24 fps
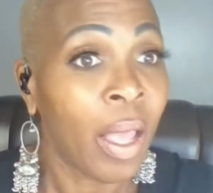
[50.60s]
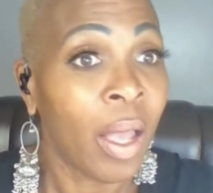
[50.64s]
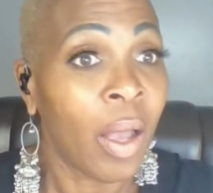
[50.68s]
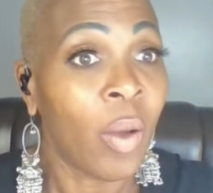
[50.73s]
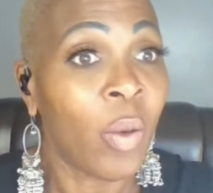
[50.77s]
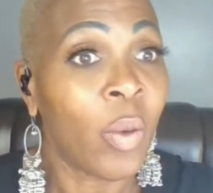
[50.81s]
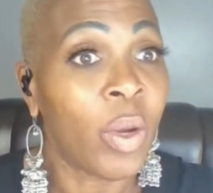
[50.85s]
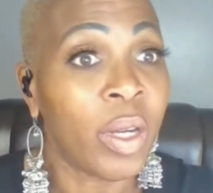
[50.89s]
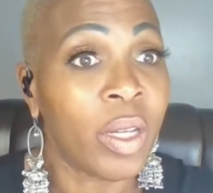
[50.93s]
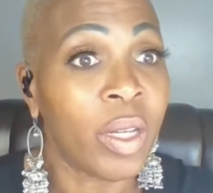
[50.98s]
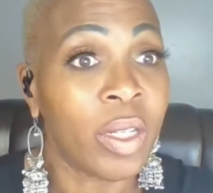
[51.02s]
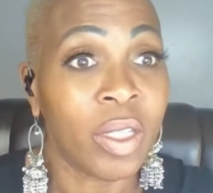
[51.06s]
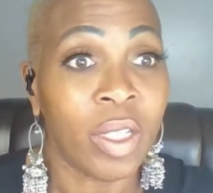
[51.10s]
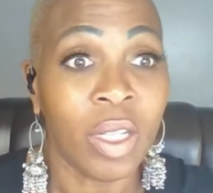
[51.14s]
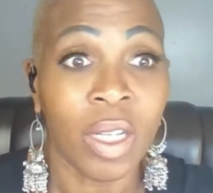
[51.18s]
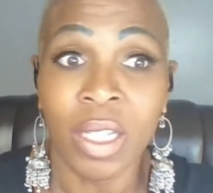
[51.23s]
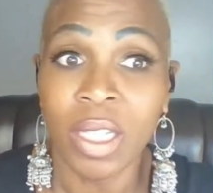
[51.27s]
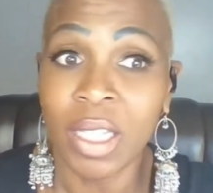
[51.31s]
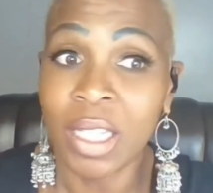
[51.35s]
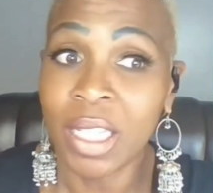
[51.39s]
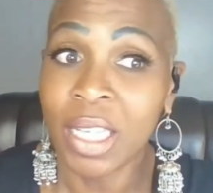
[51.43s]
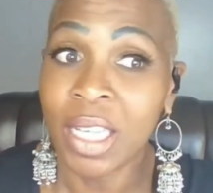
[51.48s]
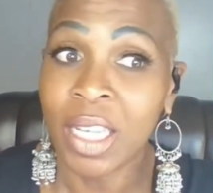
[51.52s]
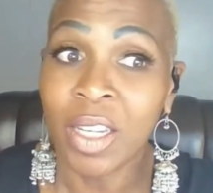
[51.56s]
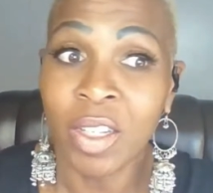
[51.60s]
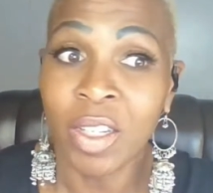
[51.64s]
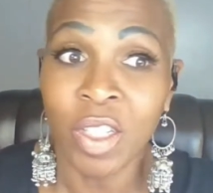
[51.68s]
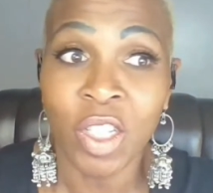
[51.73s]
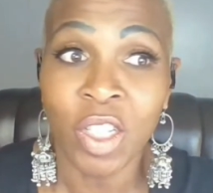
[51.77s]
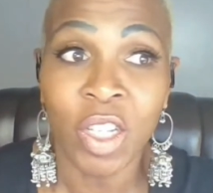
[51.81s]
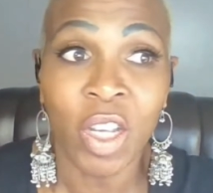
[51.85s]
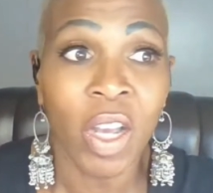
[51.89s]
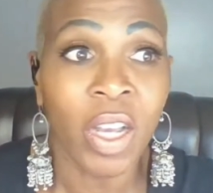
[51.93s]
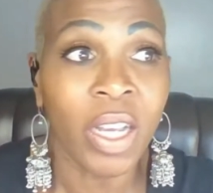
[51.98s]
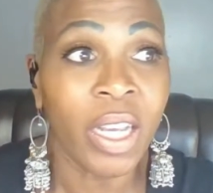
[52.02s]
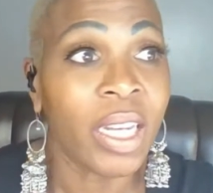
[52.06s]
We're just here
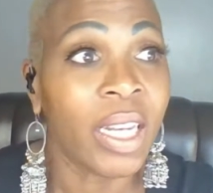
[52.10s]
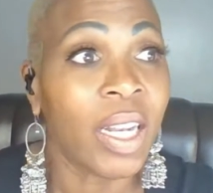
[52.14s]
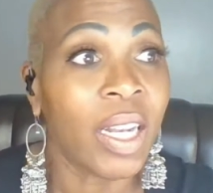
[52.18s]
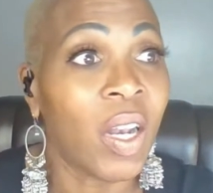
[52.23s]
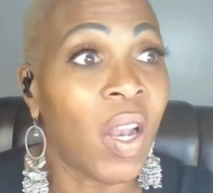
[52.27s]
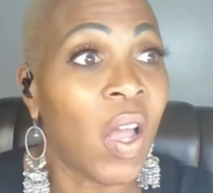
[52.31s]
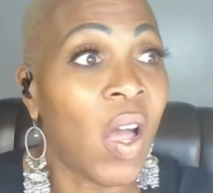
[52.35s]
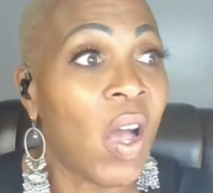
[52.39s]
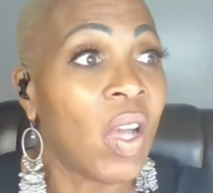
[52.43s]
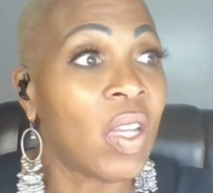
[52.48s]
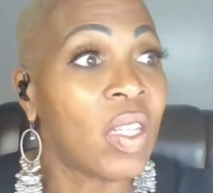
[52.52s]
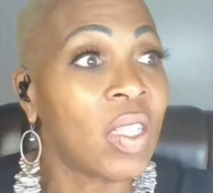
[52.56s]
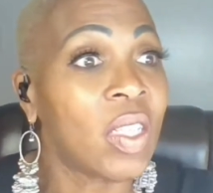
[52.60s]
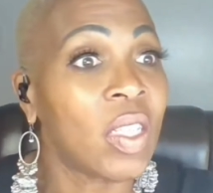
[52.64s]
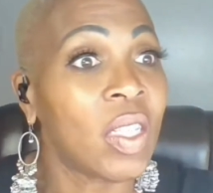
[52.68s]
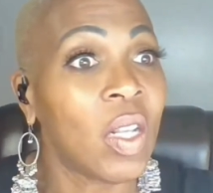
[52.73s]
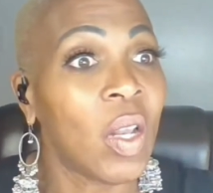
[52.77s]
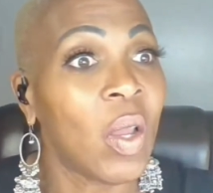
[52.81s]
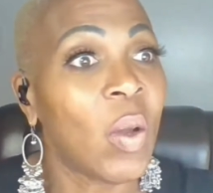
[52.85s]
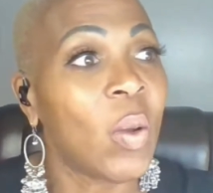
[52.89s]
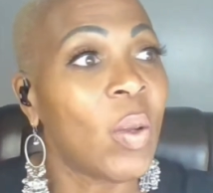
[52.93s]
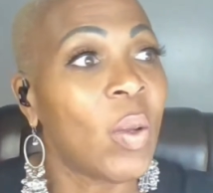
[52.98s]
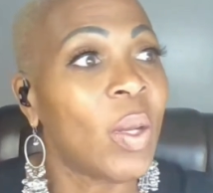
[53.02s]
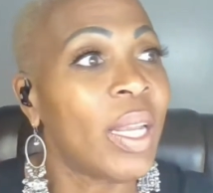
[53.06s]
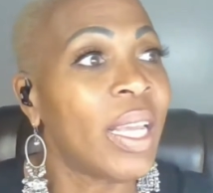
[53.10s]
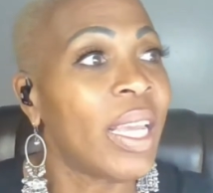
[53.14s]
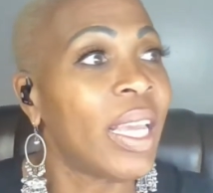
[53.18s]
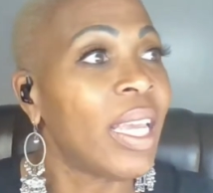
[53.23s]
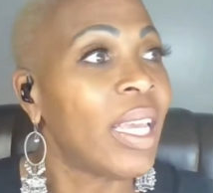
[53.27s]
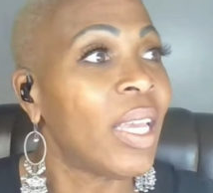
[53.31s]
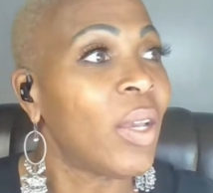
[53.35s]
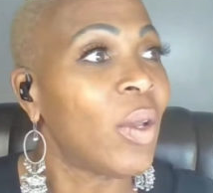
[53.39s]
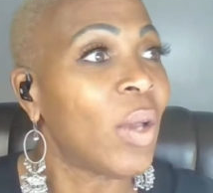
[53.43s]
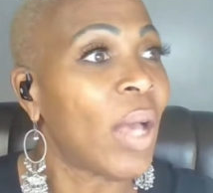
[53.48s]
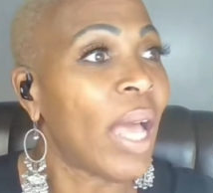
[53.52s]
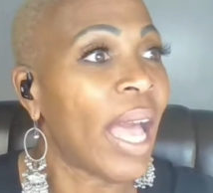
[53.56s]
chugging along
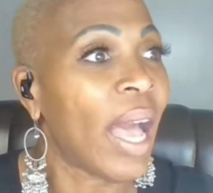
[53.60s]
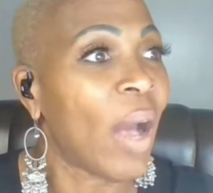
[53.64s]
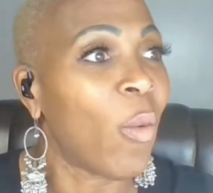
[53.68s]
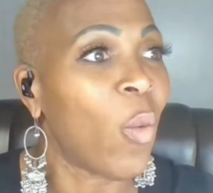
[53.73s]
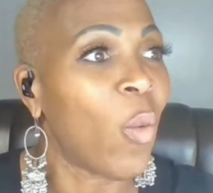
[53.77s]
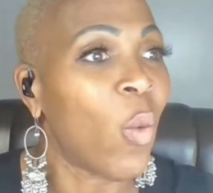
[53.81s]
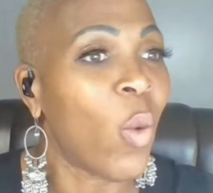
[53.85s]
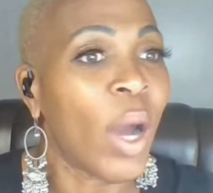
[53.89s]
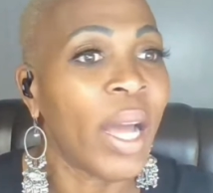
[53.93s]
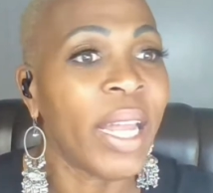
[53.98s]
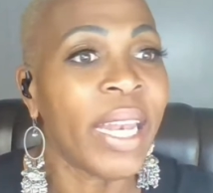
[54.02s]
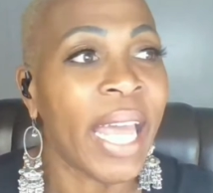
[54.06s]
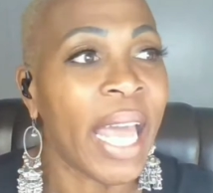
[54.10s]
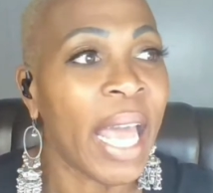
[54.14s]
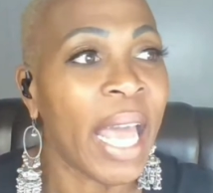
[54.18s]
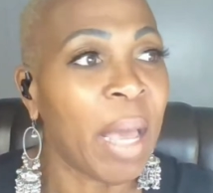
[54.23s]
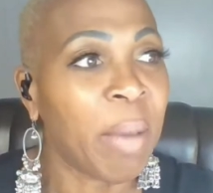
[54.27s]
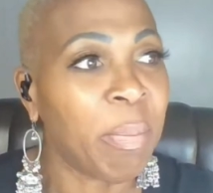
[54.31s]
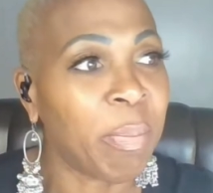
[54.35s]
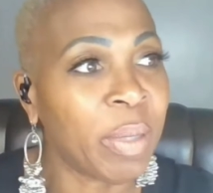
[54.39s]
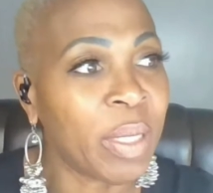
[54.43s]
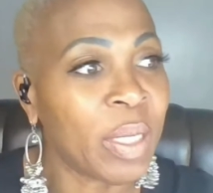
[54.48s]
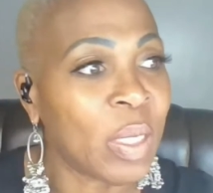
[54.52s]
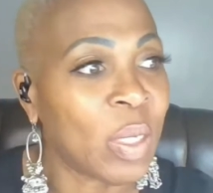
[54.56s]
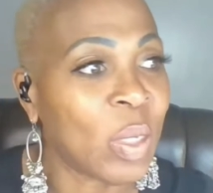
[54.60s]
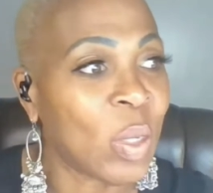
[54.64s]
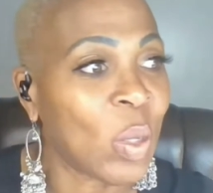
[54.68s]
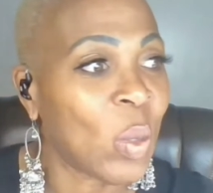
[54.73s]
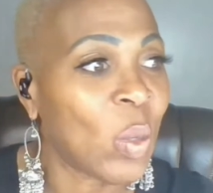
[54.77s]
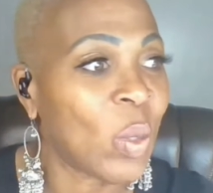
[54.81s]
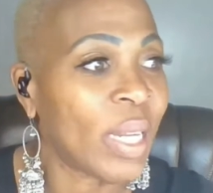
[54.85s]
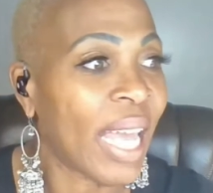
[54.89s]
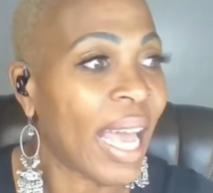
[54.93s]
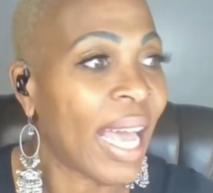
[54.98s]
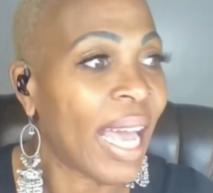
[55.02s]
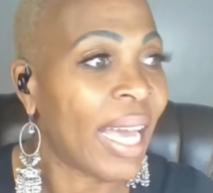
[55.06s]
slowly, one
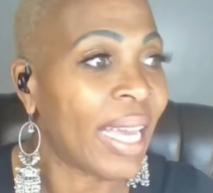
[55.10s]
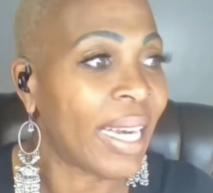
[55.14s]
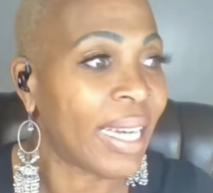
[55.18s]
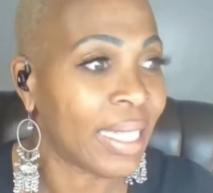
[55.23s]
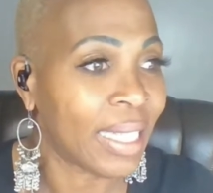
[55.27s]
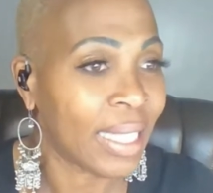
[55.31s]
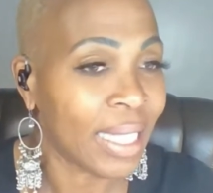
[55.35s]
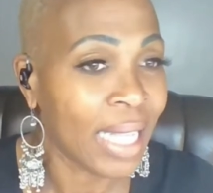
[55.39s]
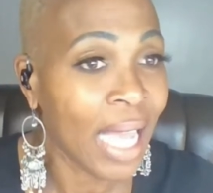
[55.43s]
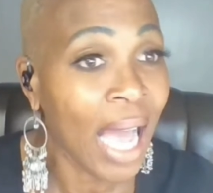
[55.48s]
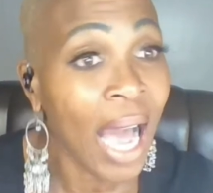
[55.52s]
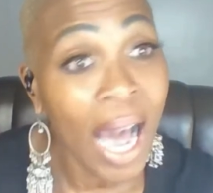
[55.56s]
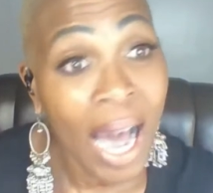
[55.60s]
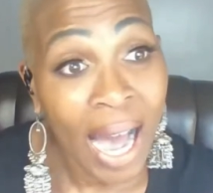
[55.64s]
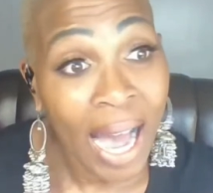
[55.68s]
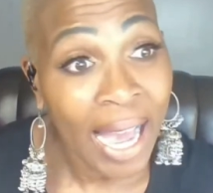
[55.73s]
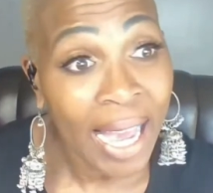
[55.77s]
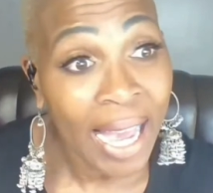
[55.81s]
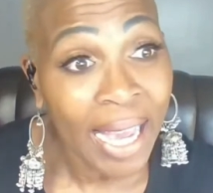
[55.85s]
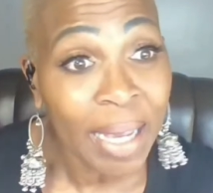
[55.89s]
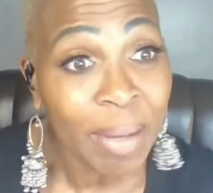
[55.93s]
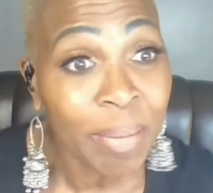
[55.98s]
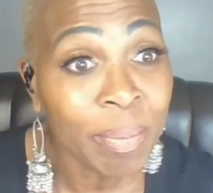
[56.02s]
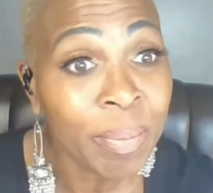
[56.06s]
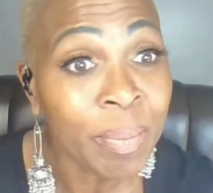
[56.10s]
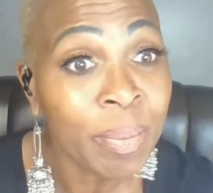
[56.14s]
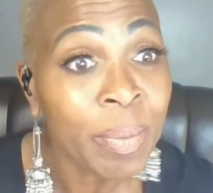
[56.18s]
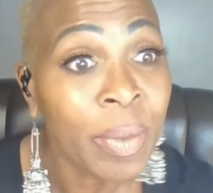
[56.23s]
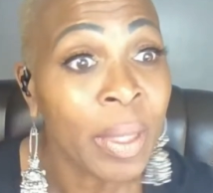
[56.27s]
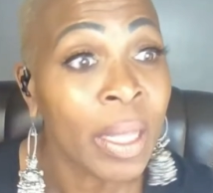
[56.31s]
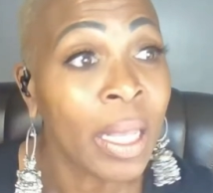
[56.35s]
episode at a time.